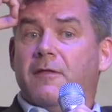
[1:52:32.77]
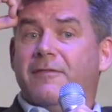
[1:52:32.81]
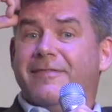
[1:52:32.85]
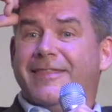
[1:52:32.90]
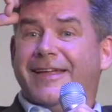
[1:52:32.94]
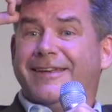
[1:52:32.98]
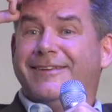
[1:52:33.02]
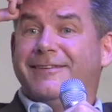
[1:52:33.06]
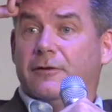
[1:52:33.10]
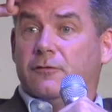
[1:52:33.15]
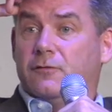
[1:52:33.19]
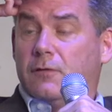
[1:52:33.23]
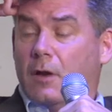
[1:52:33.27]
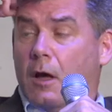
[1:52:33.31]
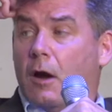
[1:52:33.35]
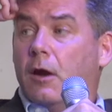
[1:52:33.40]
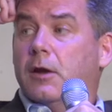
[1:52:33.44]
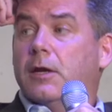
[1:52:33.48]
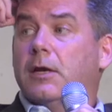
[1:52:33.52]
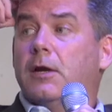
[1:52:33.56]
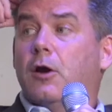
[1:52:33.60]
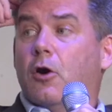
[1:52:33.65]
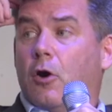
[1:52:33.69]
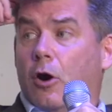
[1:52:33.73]
that does
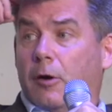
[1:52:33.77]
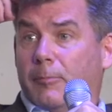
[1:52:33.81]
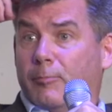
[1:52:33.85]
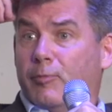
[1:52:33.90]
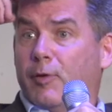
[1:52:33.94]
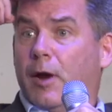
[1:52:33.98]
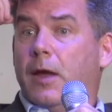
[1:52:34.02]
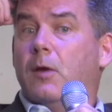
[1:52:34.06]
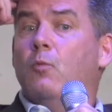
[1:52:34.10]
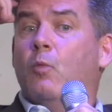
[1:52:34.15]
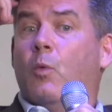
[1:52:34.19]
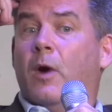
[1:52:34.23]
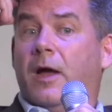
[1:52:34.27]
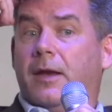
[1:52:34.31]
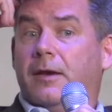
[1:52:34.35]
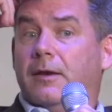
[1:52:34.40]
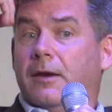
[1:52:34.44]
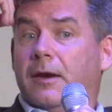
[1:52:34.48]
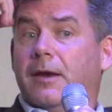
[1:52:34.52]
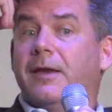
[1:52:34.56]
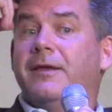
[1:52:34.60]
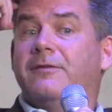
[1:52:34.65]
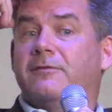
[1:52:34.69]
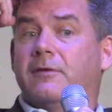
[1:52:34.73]
not incorporate what
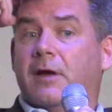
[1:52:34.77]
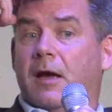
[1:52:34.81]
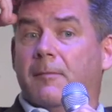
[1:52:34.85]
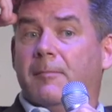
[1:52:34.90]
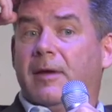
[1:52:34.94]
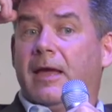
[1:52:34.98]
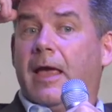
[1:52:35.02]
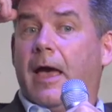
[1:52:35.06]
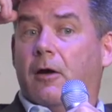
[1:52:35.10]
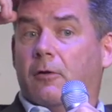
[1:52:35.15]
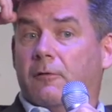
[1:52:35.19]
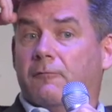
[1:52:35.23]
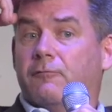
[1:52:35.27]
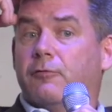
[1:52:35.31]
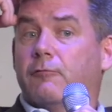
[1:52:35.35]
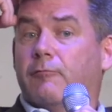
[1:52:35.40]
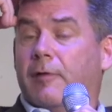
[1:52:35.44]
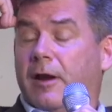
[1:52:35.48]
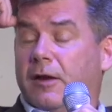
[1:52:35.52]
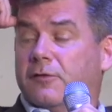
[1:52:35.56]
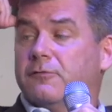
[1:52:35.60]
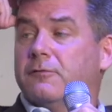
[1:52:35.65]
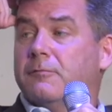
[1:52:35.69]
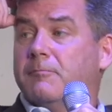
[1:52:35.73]
is coming out of the
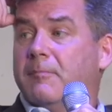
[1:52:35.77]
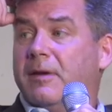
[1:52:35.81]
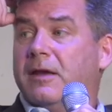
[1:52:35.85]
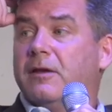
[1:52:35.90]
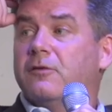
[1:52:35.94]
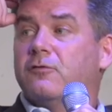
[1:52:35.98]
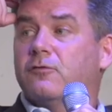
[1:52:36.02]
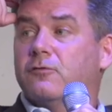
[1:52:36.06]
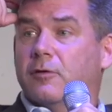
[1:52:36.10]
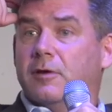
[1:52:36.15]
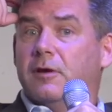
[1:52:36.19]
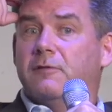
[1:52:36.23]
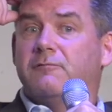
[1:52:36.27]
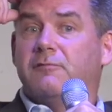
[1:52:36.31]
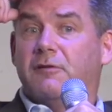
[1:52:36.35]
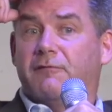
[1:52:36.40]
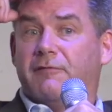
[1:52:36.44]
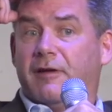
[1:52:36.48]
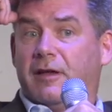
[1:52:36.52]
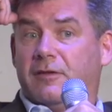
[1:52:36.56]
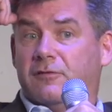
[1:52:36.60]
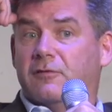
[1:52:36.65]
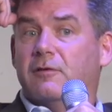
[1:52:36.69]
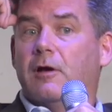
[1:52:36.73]
Russian Ministry of
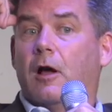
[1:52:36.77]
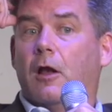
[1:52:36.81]
Defense